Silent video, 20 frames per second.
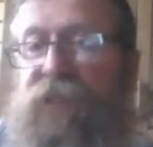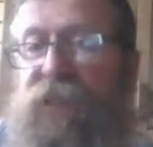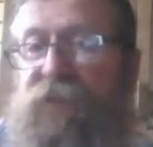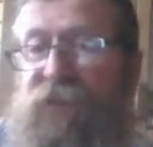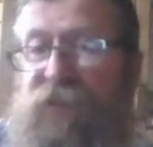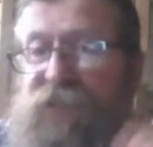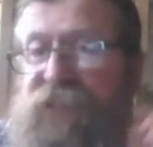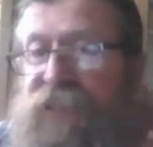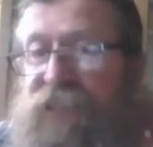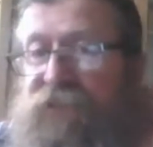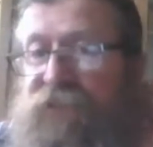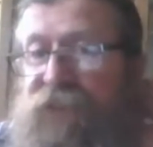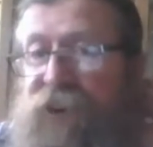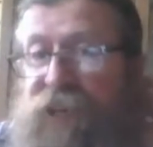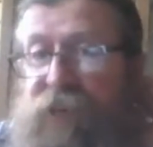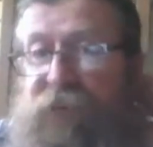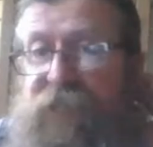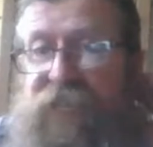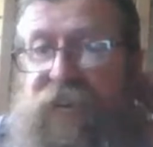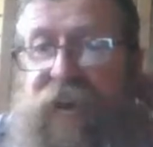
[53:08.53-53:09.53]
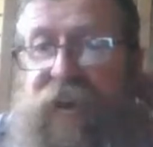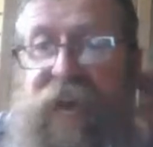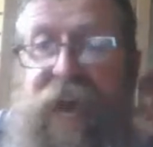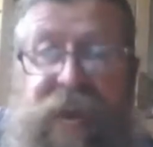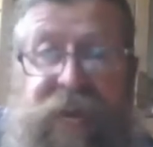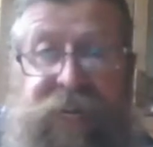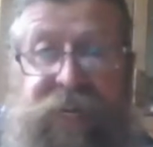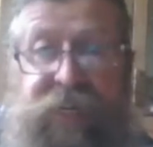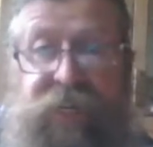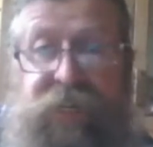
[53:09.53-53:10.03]
Sometimes you just find them in your
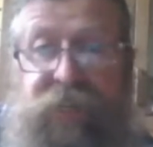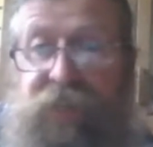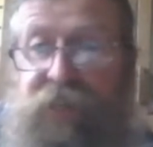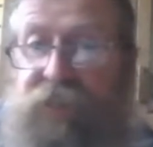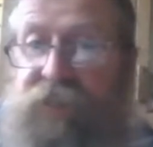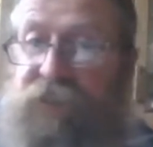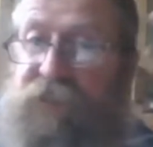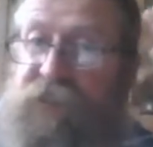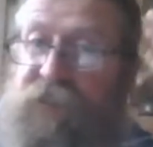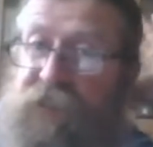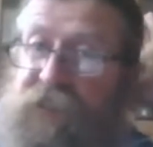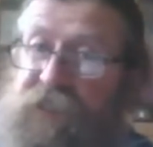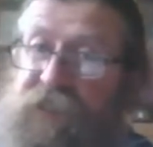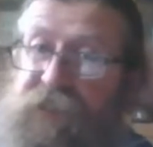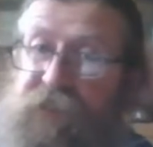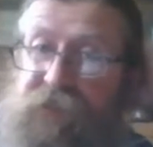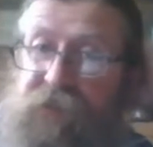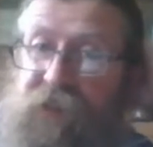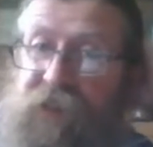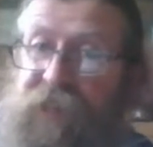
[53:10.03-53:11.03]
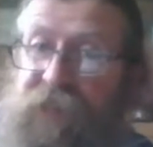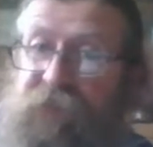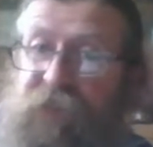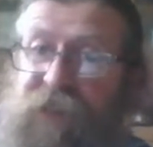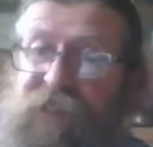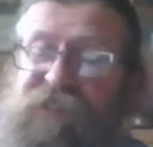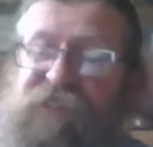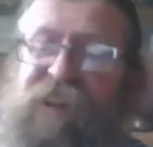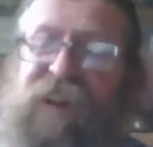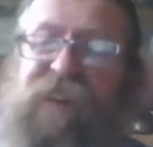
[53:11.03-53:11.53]
head. Like, I had
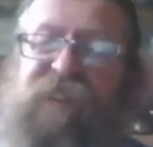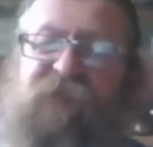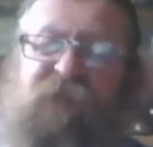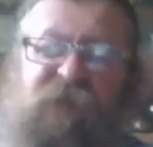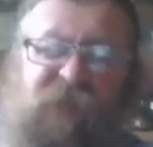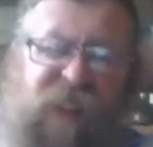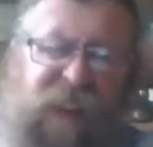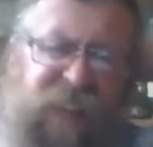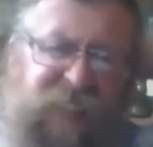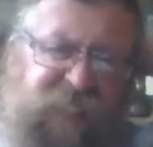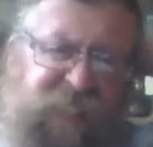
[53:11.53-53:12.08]
one right there,